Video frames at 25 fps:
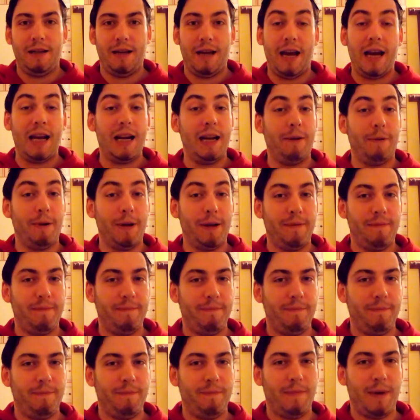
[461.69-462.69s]
Anyway,
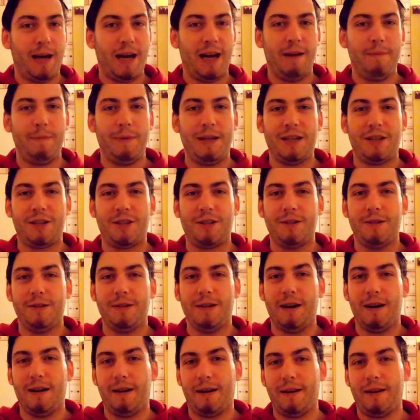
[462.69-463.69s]
I have been StooDogg.